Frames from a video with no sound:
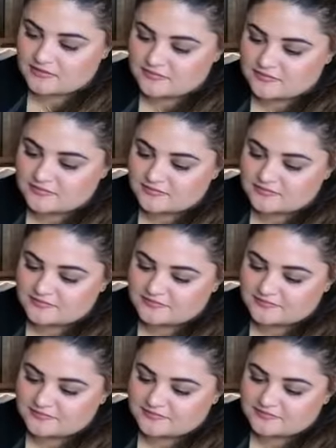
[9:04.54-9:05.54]

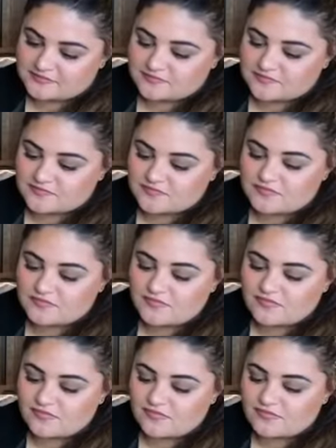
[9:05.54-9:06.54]

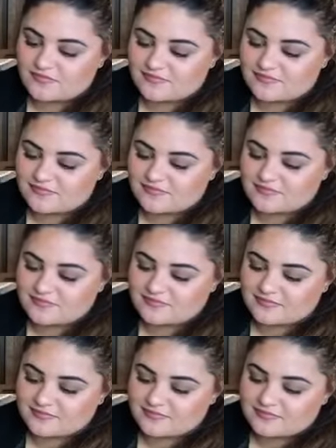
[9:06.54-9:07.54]

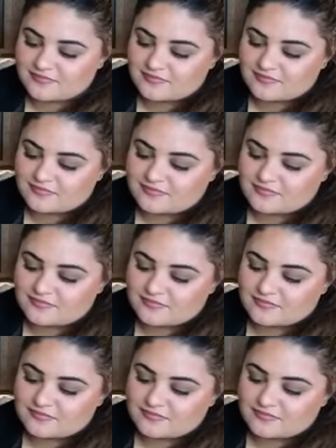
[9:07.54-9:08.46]
(not speaking)